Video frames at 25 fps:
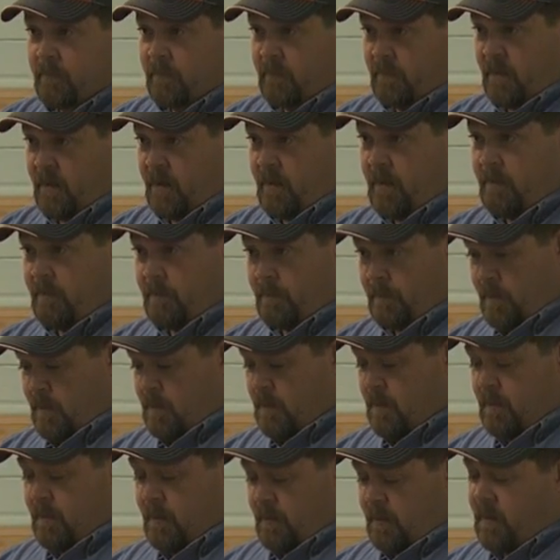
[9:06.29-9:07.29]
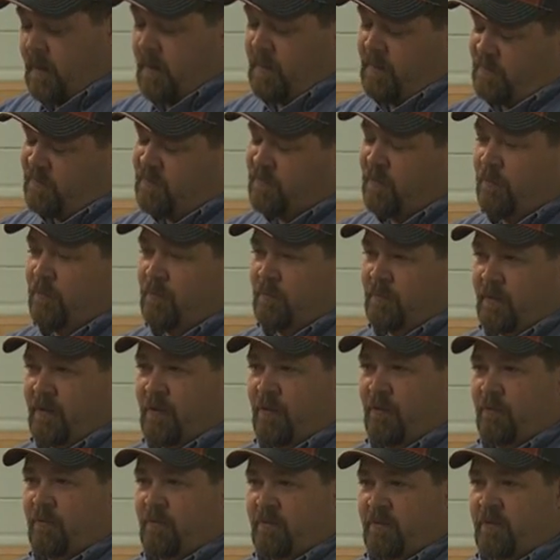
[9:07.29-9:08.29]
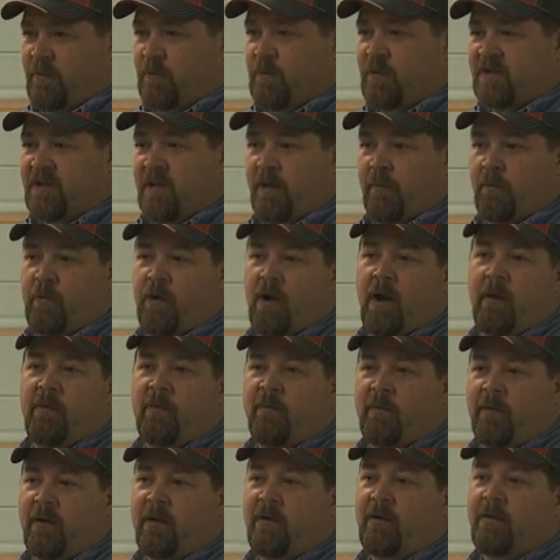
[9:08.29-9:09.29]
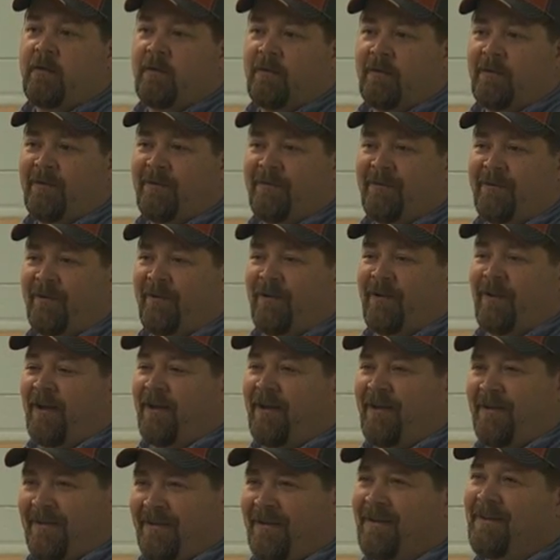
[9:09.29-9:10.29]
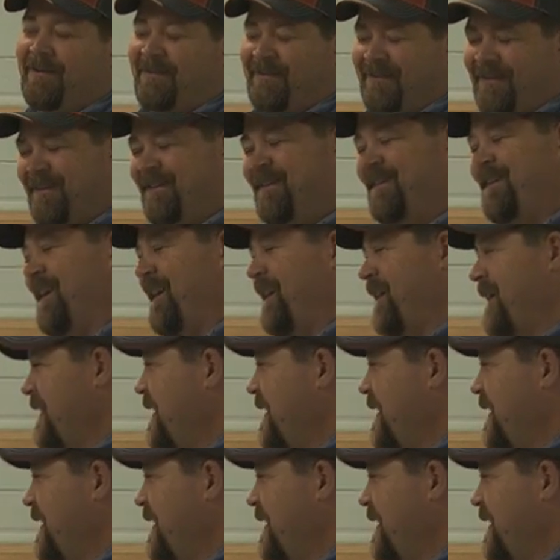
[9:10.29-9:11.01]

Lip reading: Okay? And so, do we see a problem there? Okay? Okay.